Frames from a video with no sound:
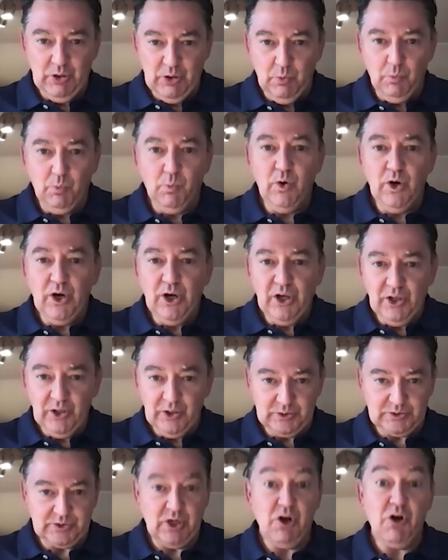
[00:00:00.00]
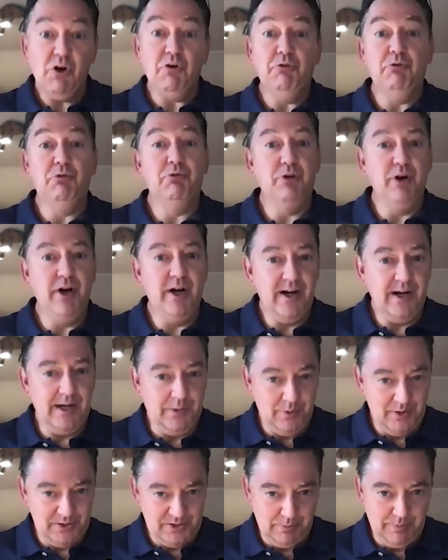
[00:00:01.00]
world really
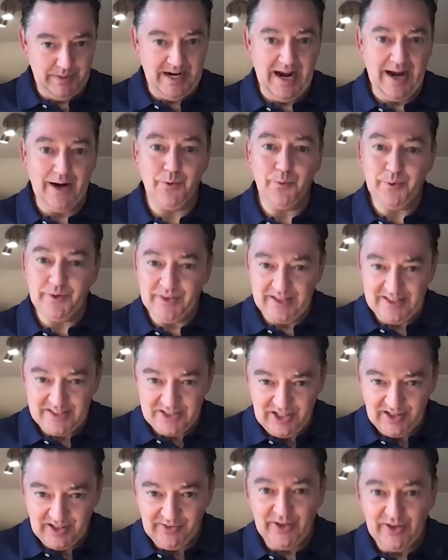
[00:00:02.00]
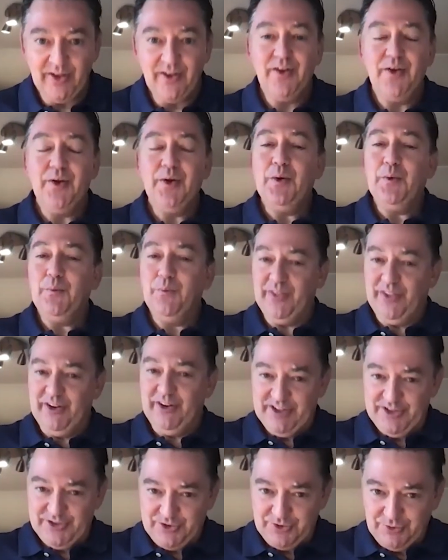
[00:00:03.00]
want to be out with each other, whether
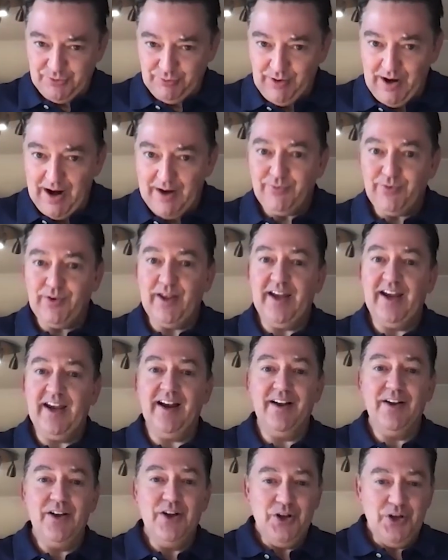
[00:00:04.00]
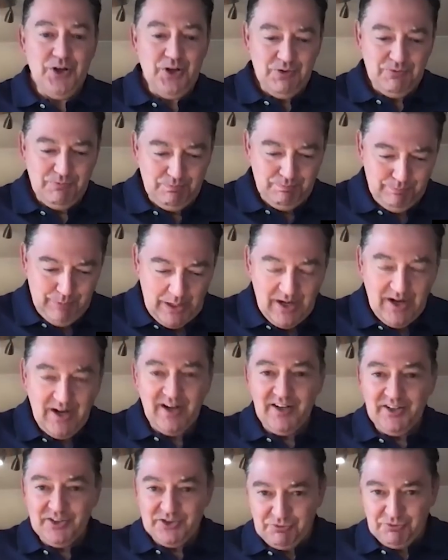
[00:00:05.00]
it's traveling,
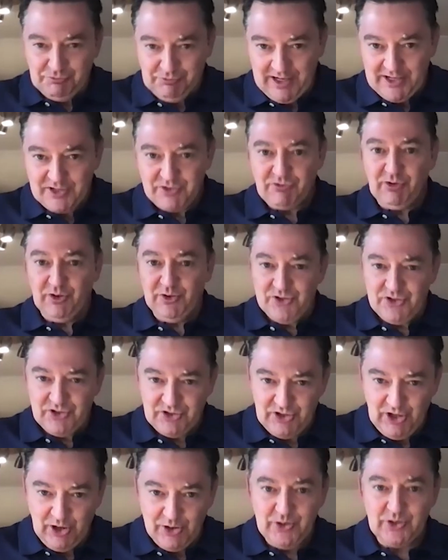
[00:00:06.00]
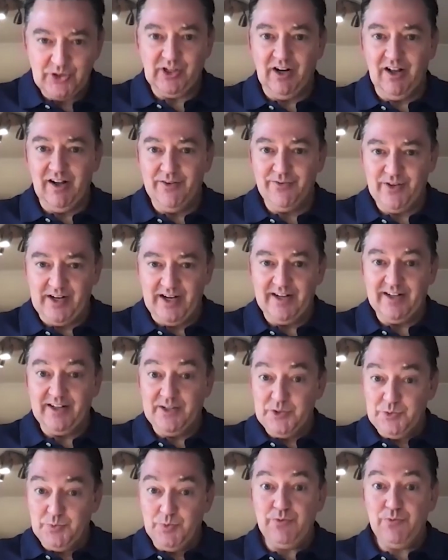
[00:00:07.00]
bars, restaurants, social life again,
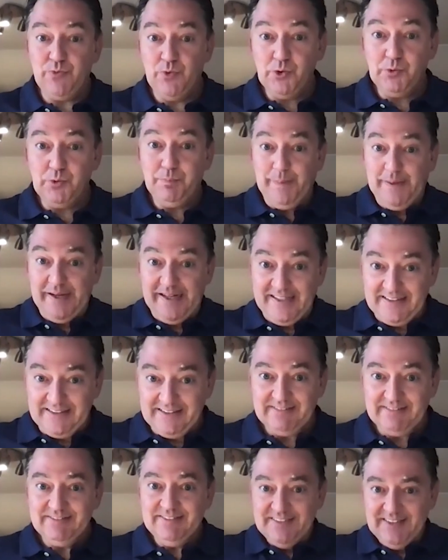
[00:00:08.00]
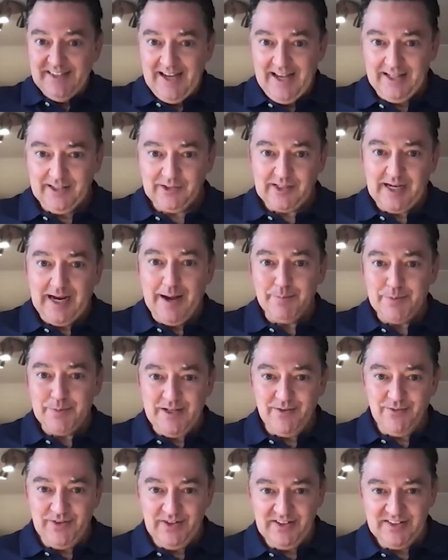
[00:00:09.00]
because we've all been held
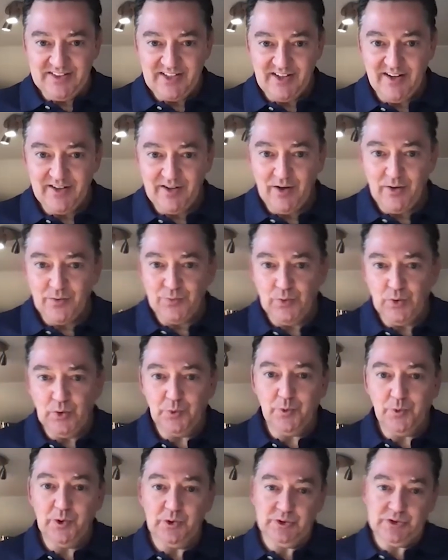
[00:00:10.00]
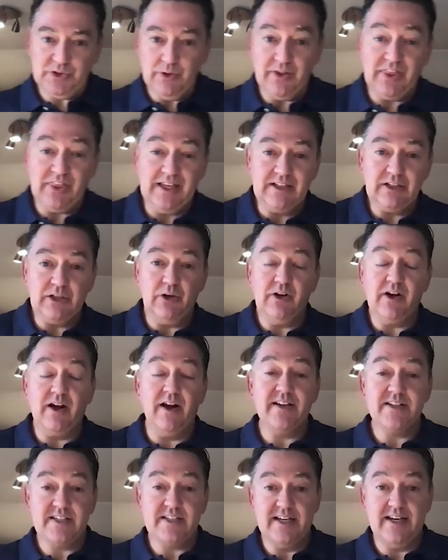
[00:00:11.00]
captive inside our four walls. So I think you're going
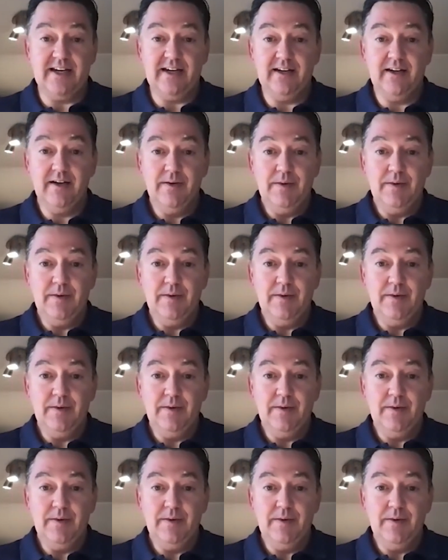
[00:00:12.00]
to see